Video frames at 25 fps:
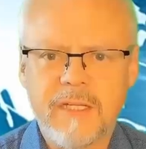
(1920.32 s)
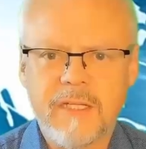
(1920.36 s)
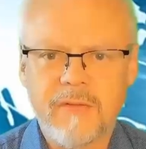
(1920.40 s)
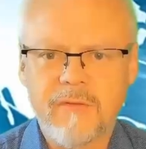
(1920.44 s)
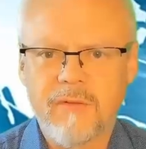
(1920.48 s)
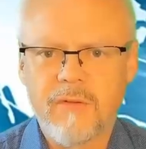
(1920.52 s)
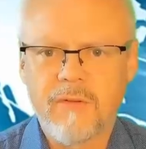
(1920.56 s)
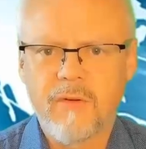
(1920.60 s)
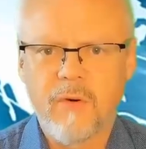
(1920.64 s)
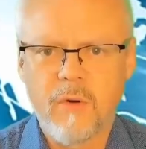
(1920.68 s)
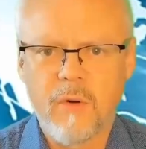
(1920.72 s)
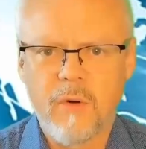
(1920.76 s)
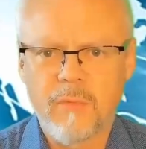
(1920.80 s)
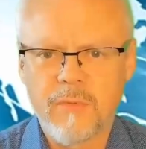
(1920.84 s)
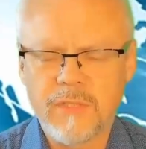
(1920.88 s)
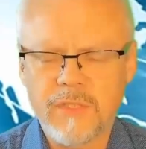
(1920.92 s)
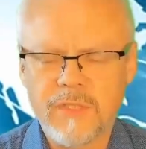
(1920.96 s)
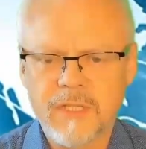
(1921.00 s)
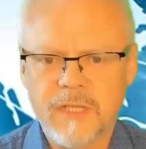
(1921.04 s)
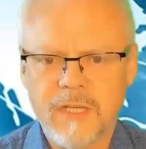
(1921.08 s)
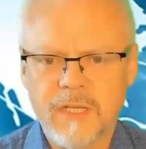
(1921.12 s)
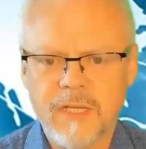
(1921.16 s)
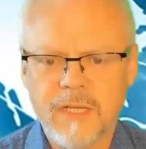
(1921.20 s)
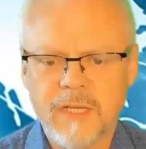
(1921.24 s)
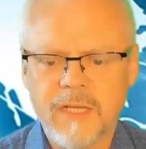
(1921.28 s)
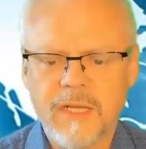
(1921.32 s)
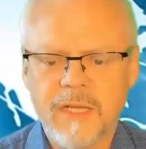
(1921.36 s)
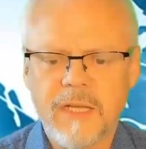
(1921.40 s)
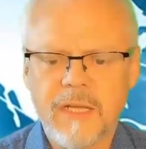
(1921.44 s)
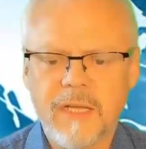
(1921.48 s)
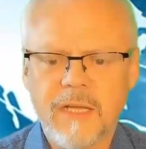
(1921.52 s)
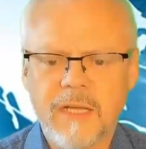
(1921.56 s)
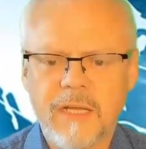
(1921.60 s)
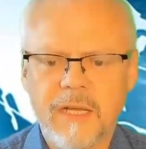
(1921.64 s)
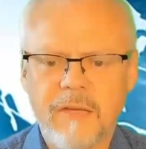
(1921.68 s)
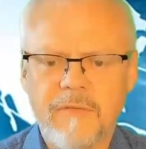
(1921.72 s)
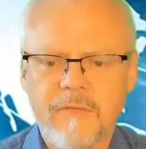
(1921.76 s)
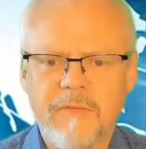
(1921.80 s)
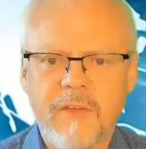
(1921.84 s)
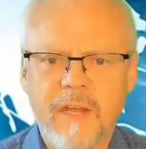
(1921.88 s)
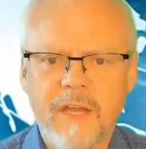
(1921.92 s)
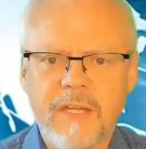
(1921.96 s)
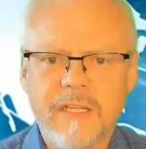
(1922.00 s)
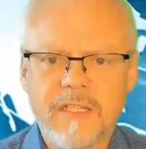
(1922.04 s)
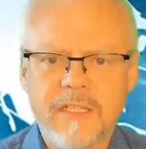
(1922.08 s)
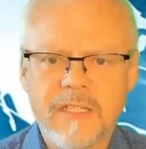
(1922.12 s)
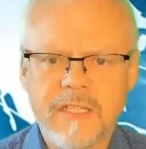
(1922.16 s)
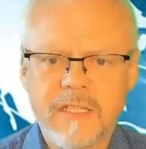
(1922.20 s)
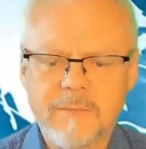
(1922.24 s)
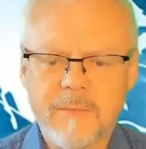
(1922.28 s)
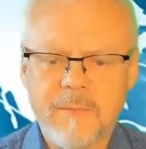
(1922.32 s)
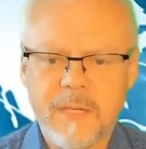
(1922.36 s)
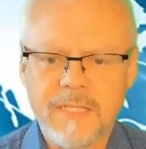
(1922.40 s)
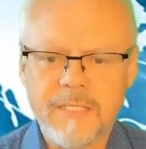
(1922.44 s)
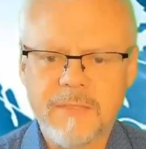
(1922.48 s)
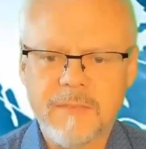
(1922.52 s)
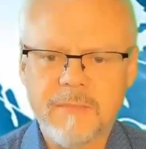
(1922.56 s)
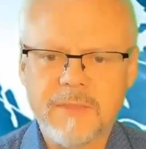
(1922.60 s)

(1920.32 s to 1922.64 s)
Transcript: reforms. Inflation is expected